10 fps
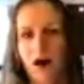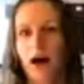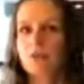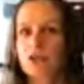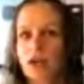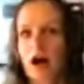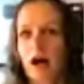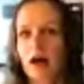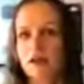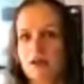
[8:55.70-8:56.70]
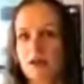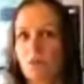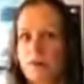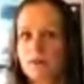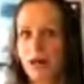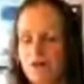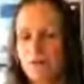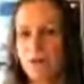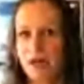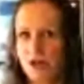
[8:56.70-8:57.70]
option on the website
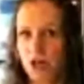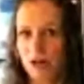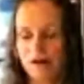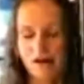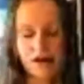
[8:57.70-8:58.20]
from the kitchen.